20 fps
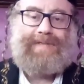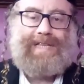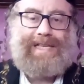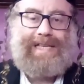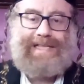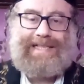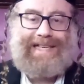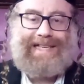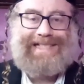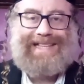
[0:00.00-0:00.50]

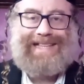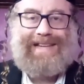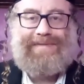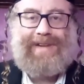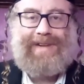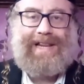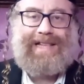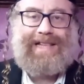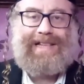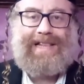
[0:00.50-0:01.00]
J just
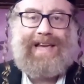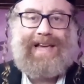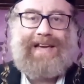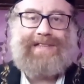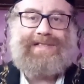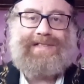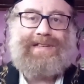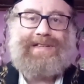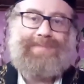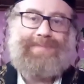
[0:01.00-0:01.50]
leave a little
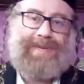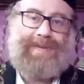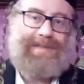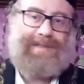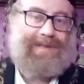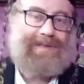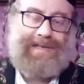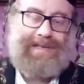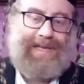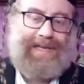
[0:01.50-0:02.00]
extra,
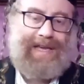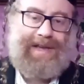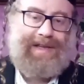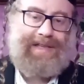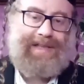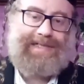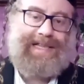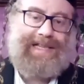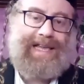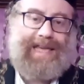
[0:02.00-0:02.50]
but uh, here
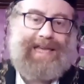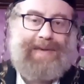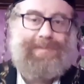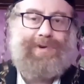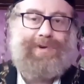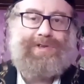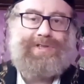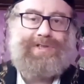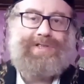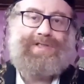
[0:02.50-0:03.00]
it's like
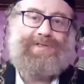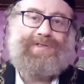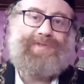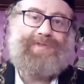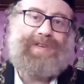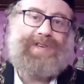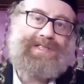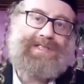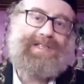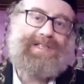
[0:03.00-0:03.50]
emergency
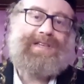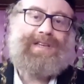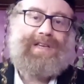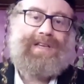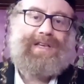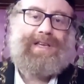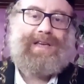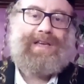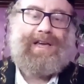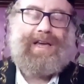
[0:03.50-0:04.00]
fix,
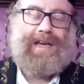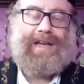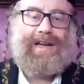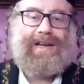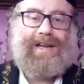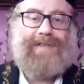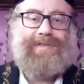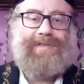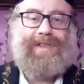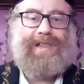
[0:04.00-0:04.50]

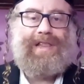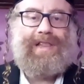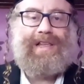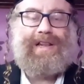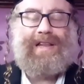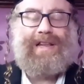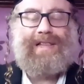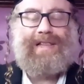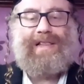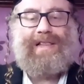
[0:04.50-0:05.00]
and leave a,
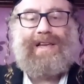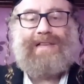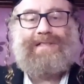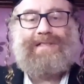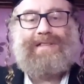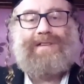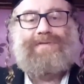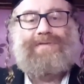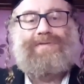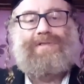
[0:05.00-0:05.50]
a little
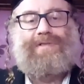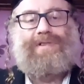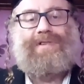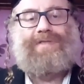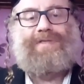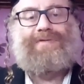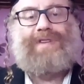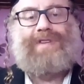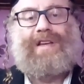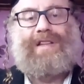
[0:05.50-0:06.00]
extra
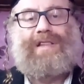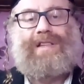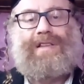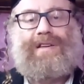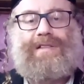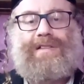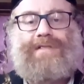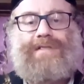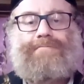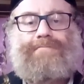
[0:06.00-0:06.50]
for Friday
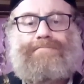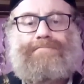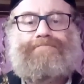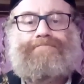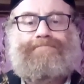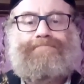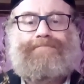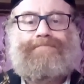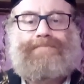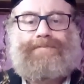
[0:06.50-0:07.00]
night.
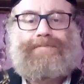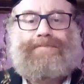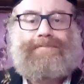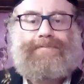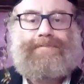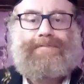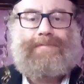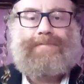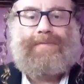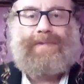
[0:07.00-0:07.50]

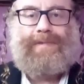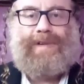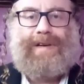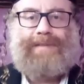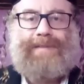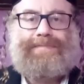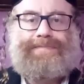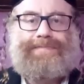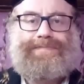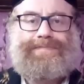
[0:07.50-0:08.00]

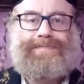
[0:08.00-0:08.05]
Okay.